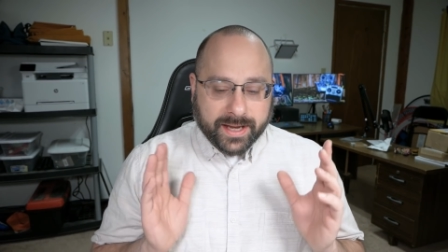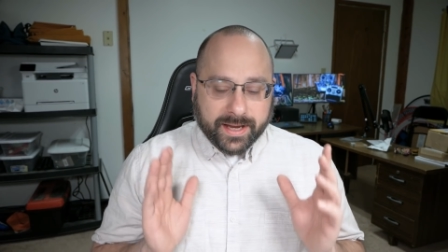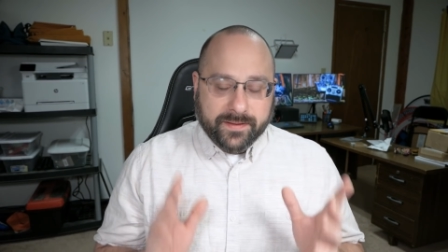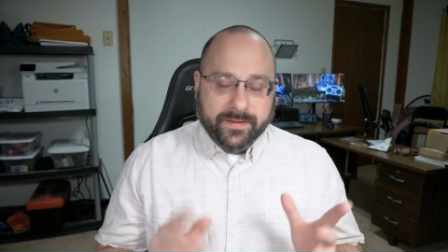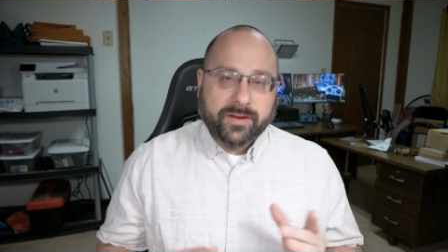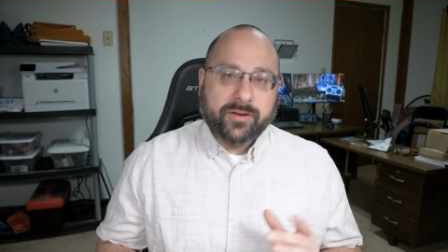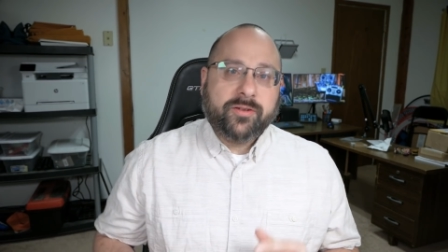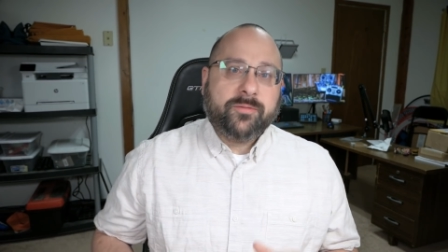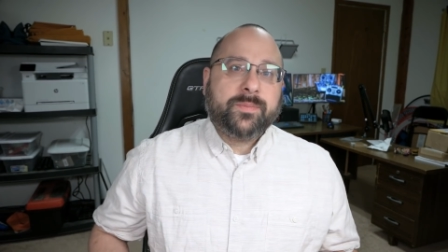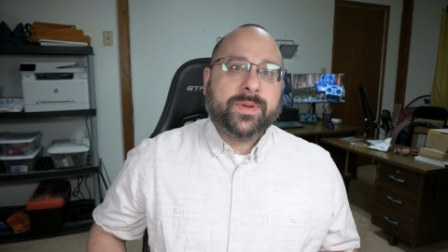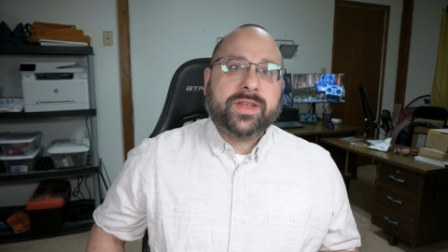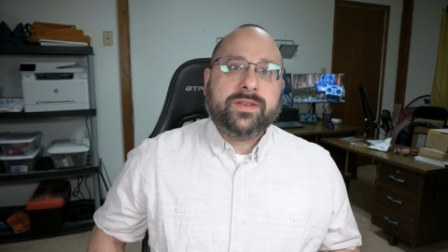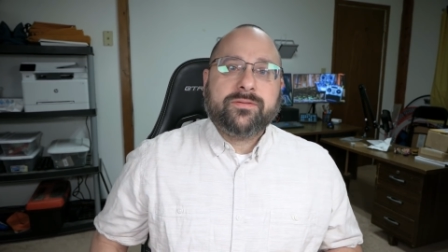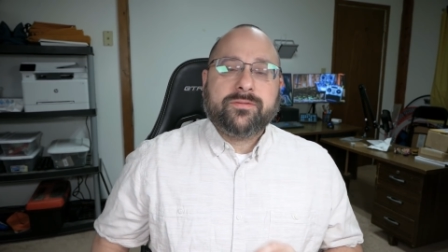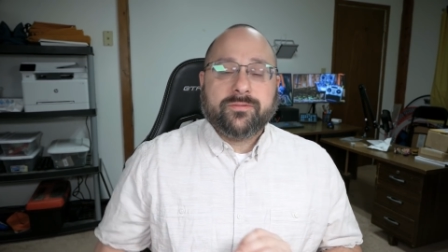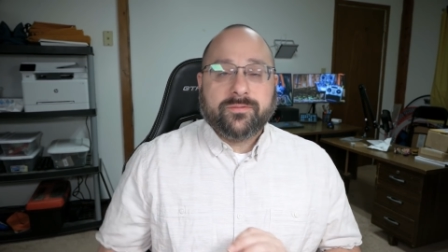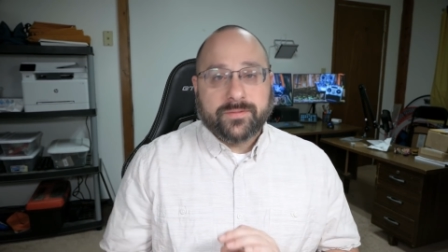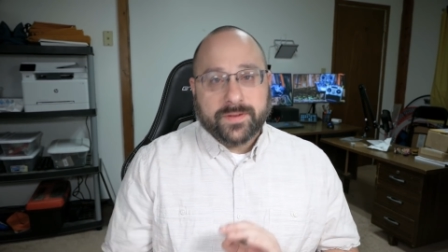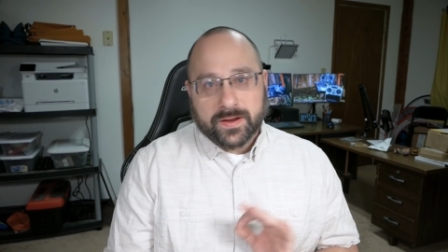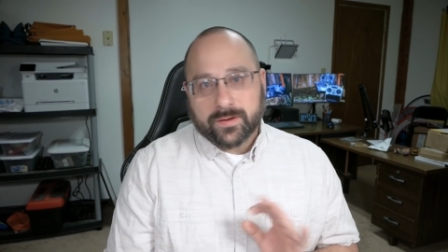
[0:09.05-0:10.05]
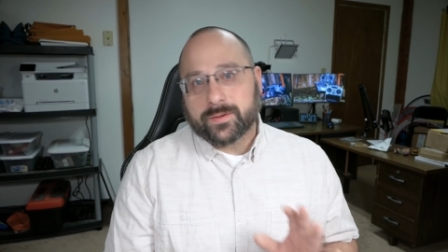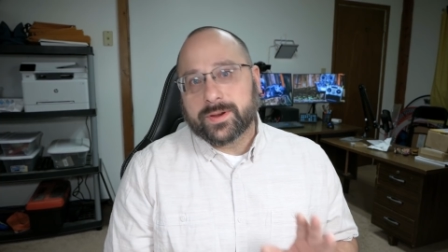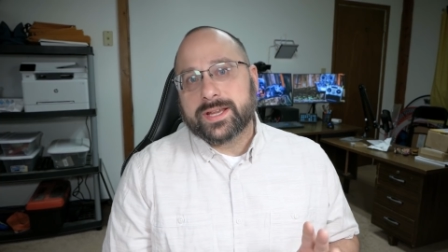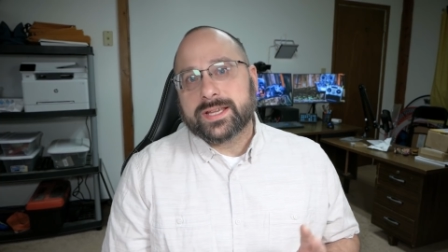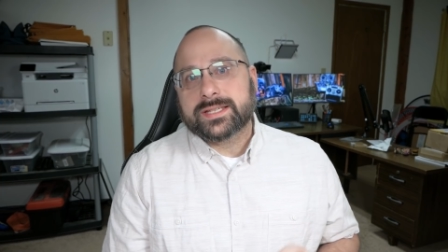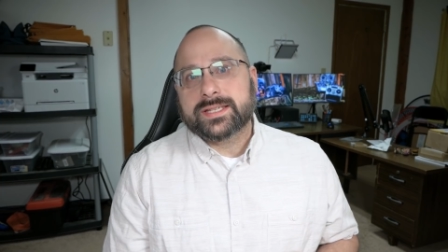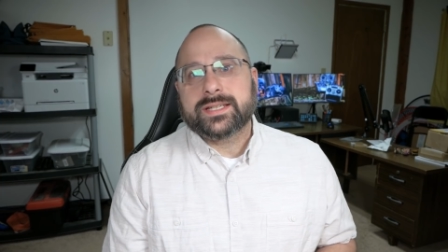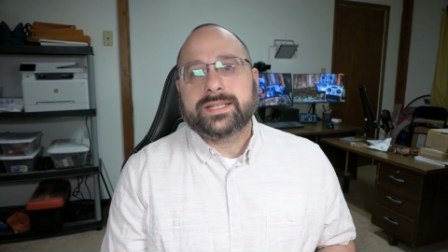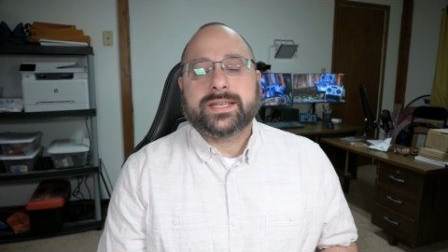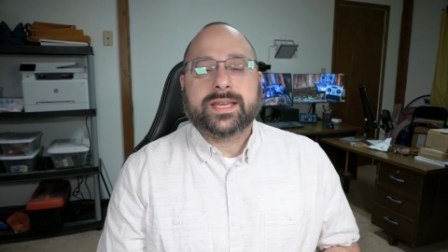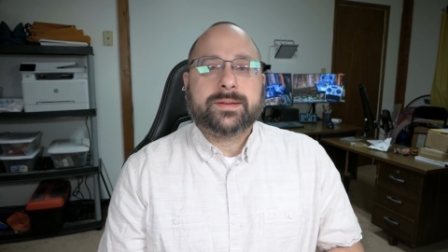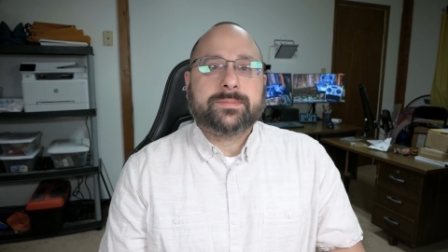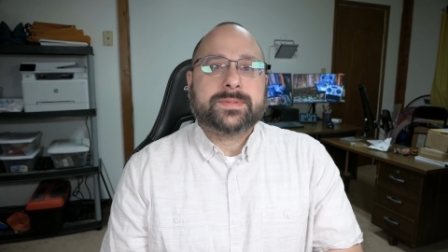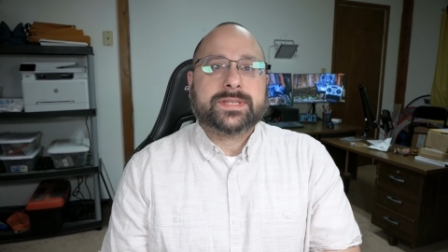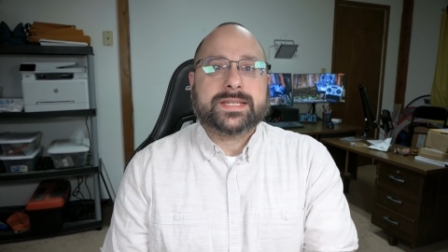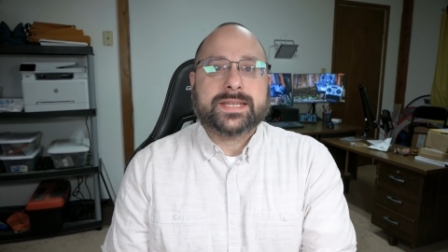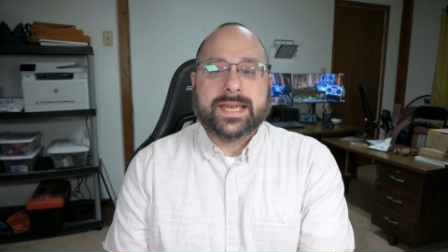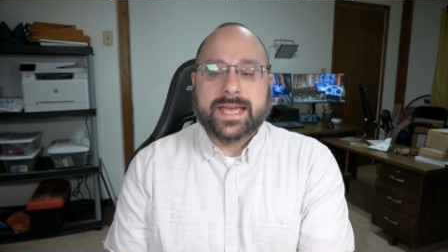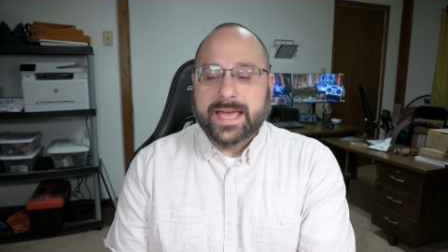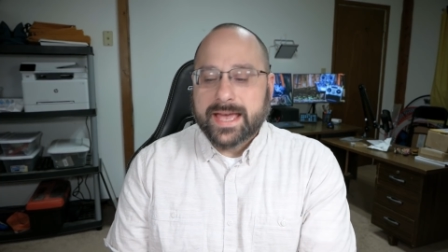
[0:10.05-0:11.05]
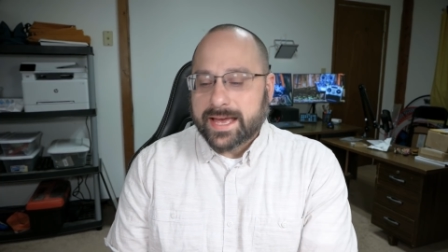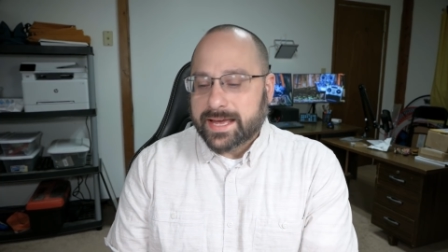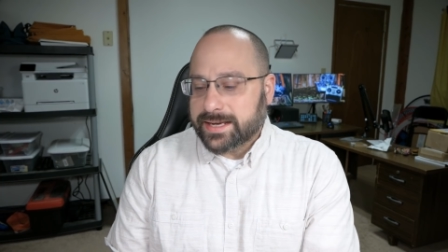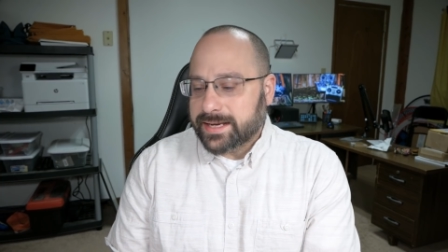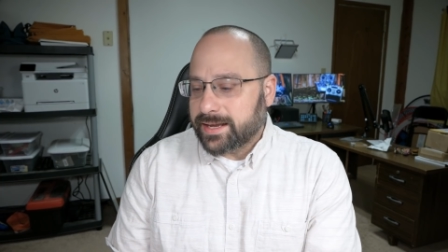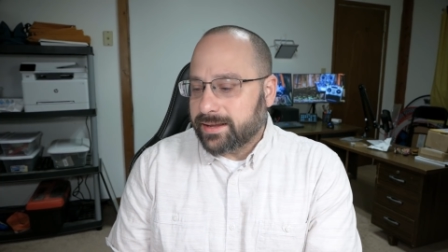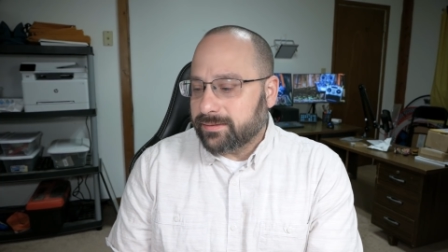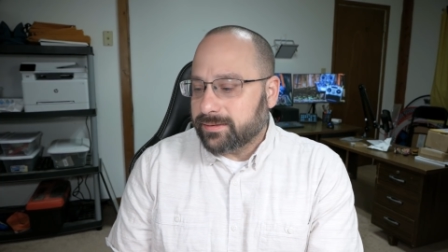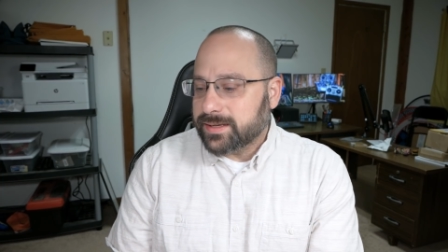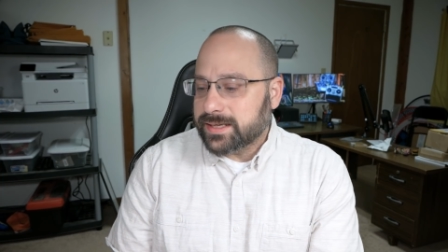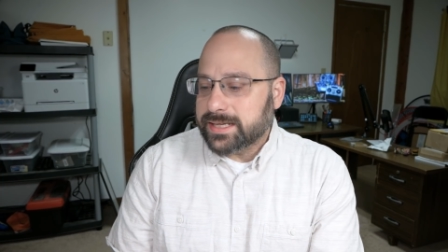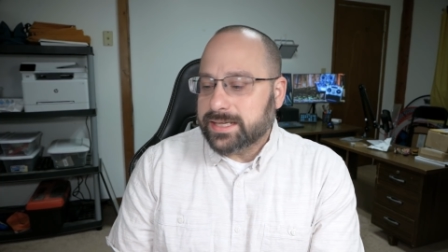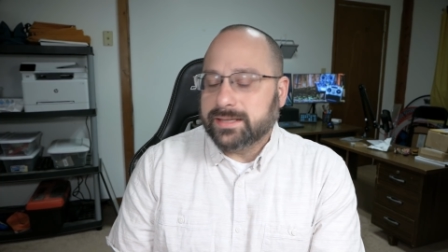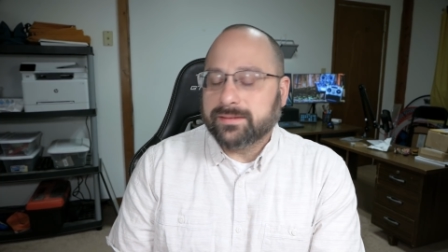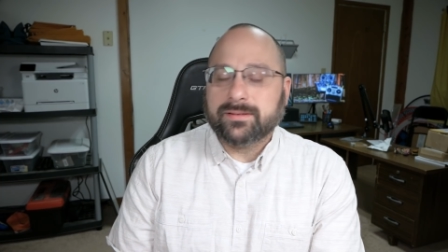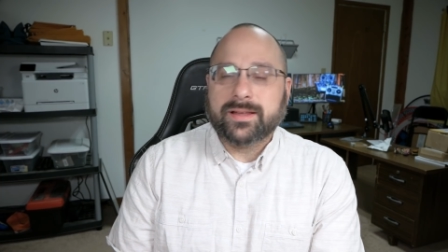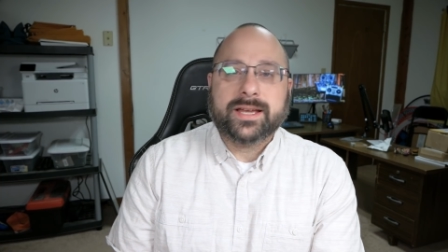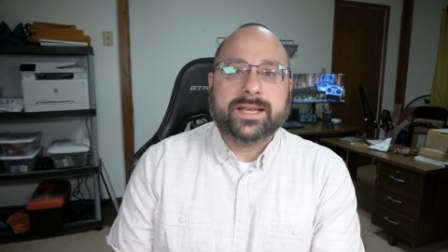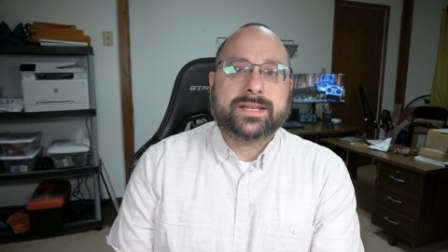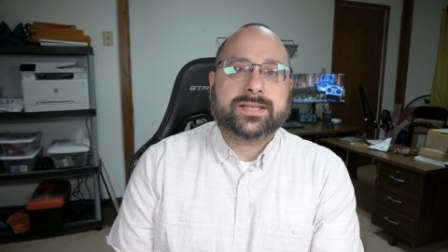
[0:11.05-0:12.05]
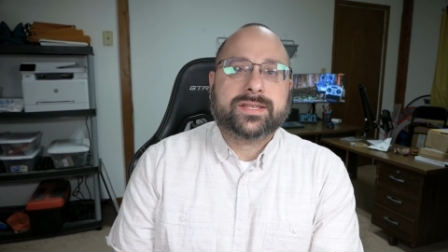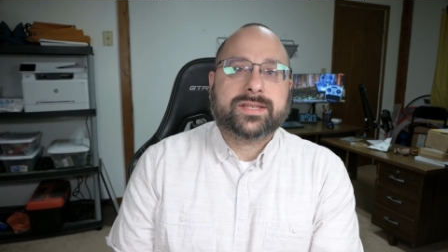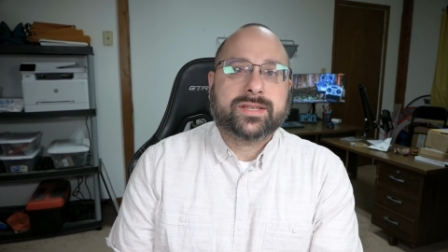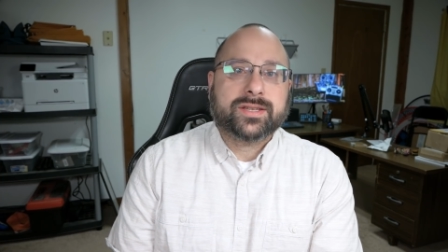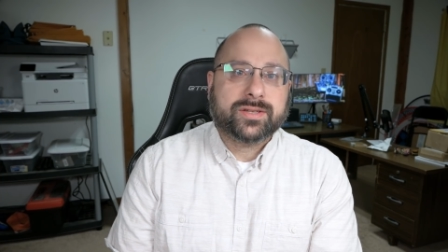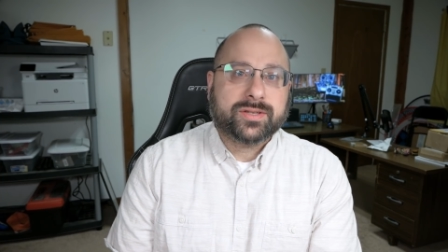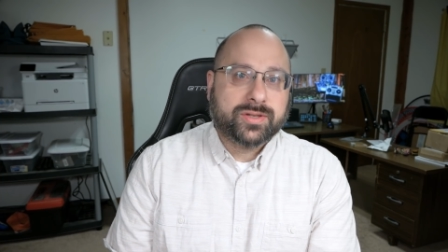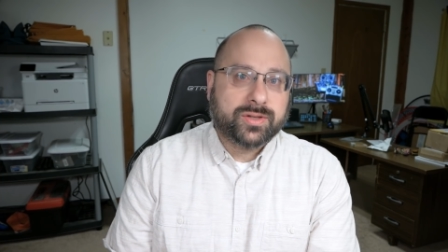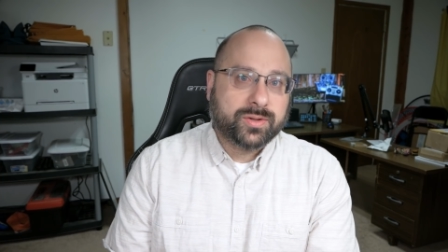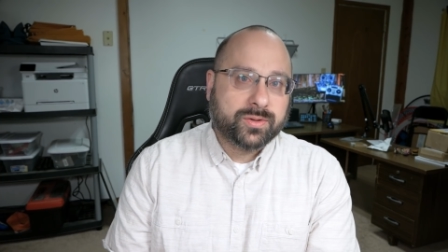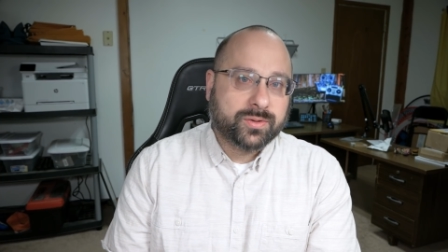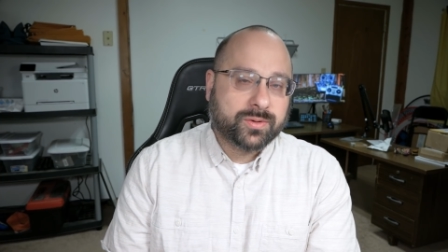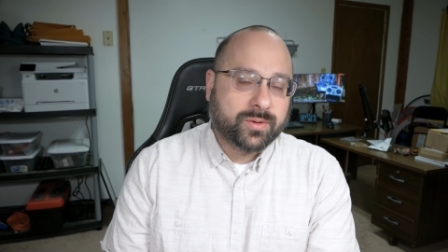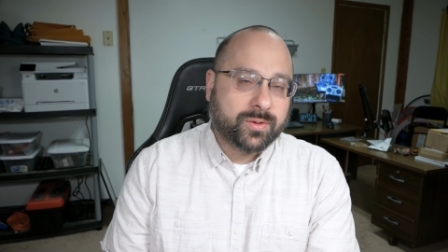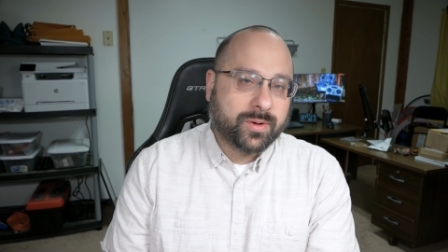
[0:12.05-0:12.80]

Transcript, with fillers: And there have been various attempts to add LED lights to